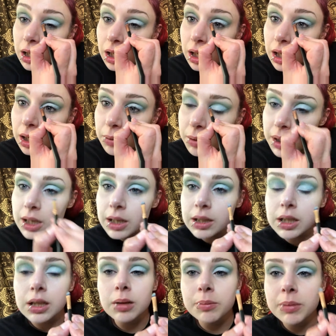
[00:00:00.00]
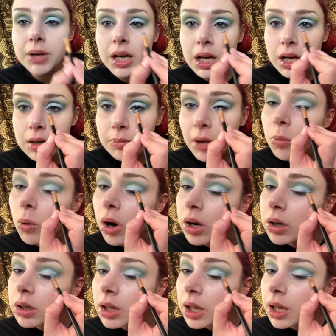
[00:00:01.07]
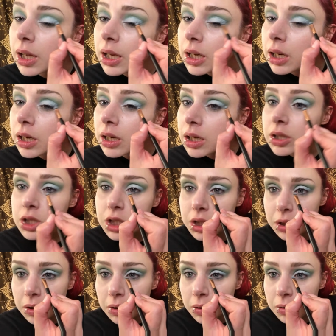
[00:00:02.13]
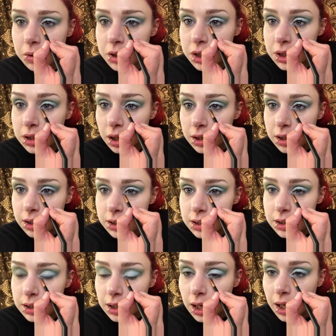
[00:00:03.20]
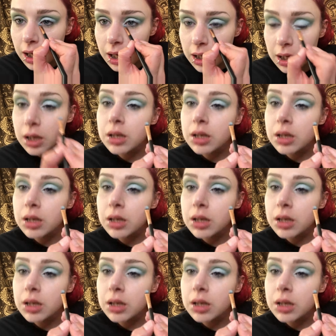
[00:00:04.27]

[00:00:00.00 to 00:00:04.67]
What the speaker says: And I want to get a little bit in my waterline too, just on this side,